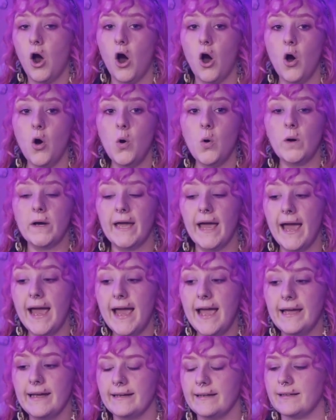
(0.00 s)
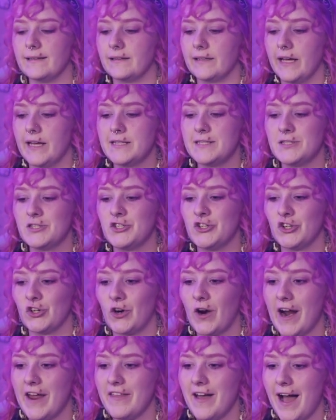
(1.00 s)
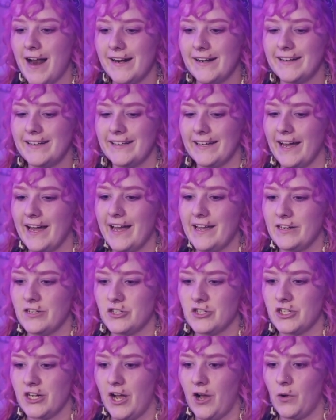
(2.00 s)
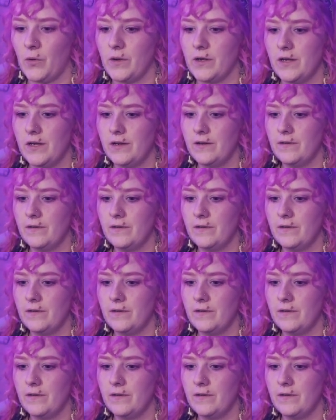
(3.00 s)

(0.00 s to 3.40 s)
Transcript: Okay, let's try that again, shall we?